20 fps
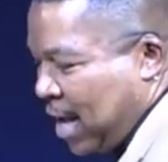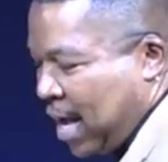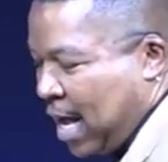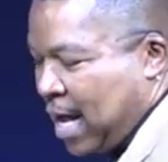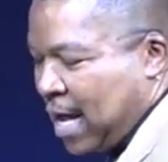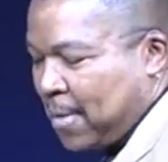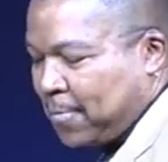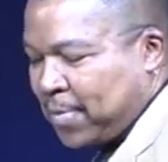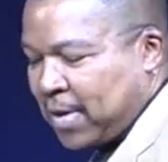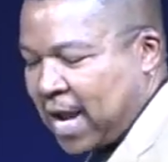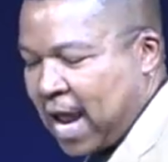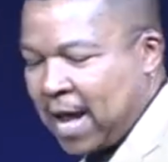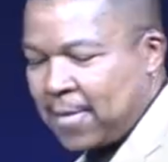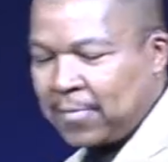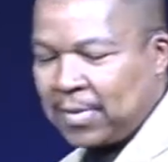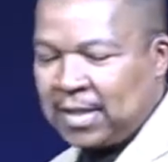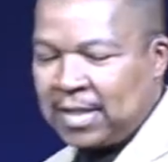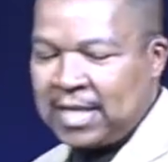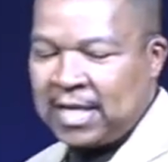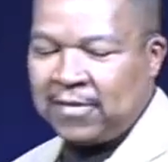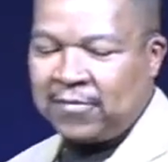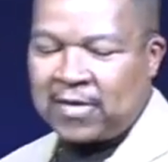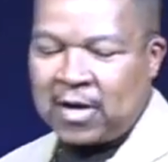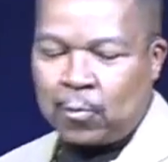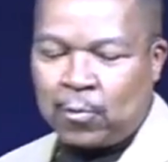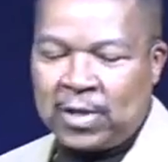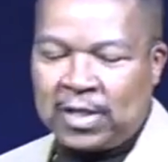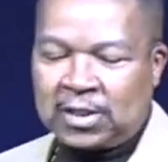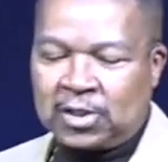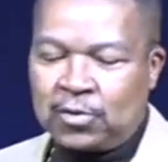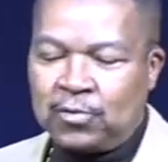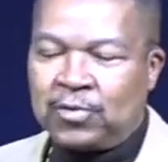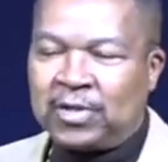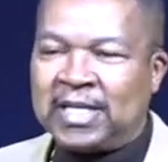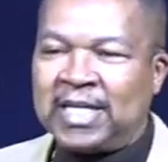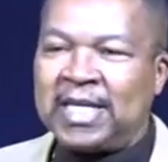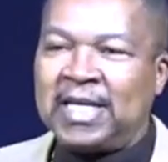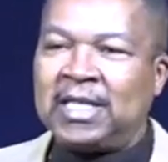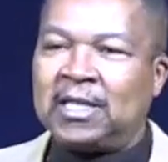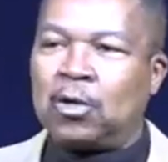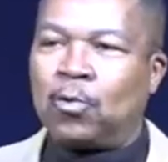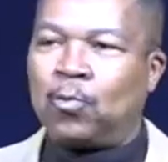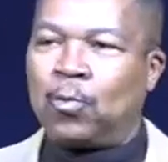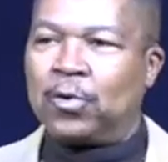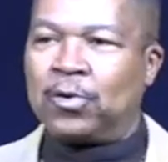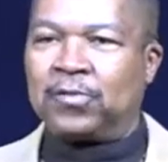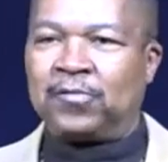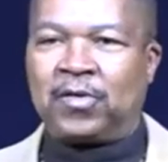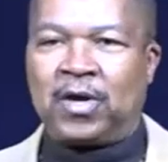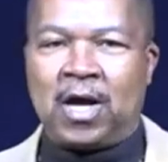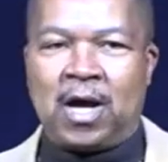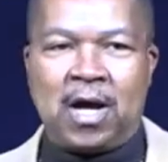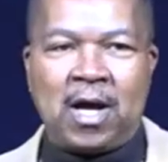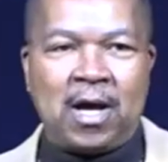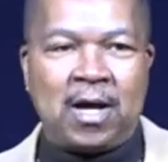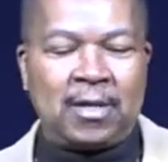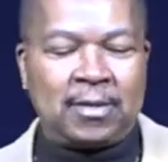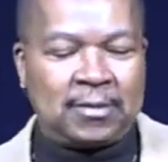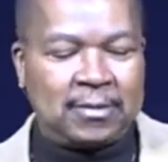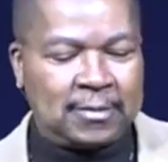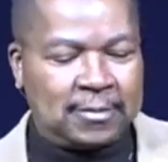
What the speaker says: but I believe that we do need the Word of God,